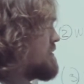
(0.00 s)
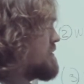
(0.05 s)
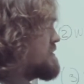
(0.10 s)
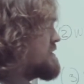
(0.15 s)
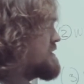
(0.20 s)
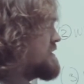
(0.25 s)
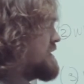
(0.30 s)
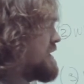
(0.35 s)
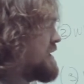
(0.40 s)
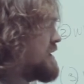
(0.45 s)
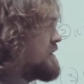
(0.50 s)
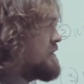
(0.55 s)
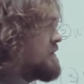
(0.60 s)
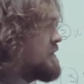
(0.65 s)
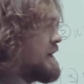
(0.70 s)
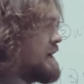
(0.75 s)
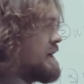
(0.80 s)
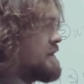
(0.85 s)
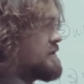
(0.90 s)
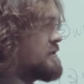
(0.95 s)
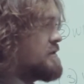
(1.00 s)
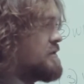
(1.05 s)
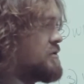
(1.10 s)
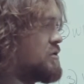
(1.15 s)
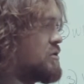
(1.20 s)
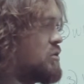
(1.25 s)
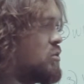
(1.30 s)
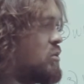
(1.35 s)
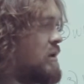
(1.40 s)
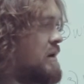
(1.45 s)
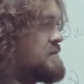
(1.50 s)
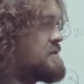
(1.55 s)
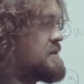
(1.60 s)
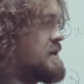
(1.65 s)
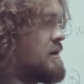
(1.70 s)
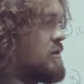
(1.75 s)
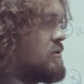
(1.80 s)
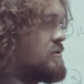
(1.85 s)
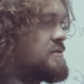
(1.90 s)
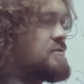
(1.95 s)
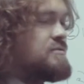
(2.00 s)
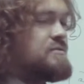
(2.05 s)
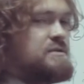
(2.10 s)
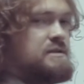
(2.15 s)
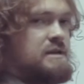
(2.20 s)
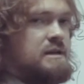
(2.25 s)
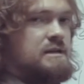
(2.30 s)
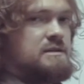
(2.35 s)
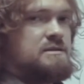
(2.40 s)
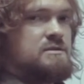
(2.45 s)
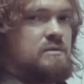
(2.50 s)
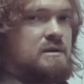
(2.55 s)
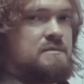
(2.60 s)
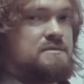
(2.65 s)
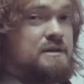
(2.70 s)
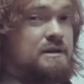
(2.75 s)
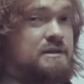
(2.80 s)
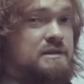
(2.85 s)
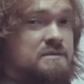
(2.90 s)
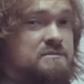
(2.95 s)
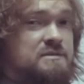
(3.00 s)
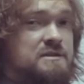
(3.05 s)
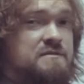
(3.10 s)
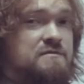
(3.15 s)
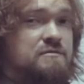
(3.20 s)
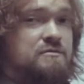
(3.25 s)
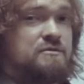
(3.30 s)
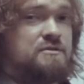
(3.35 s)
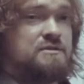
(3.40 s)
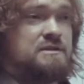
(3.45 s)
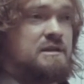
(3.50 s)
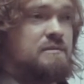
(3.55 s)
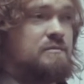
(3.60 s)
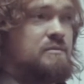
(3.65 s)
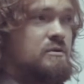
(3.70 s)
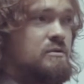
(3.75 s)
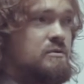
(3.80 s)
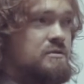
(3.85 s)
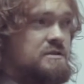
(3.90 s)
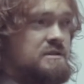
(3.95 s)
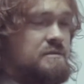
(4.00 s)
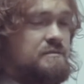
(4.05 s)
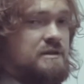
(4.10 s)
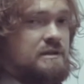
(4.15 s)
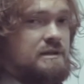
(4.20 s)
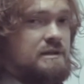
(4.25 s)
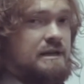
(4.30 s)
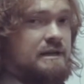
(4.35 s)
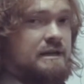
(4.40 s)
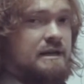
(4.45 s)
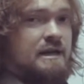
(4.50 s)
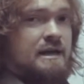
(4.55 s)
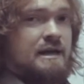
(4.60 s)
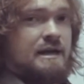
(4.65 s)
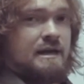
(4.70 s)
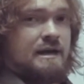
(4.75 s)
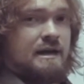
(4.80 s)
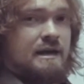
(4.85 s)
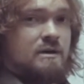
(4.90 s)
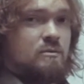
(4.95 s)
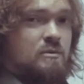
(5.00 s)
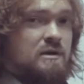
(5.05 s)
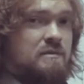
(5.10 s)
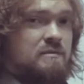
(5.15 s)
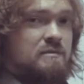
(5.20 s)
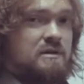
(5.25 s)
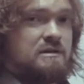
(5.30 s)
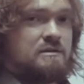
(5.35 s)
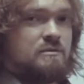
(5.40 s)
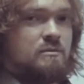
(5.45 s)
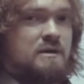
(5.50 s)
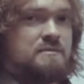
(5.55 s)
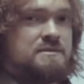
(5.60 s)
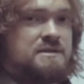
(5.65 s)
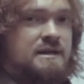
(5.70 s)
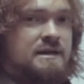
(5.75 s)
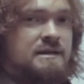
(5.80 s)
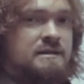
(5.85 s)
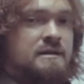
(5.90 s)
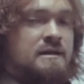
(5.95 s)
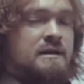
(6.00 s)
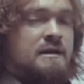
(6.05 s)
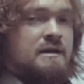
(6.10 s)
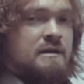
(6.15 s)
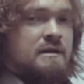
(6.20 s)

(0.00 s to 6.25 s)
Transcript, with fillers: stating that your website also sells website templates, for example, or something like, hey, you want to build a website?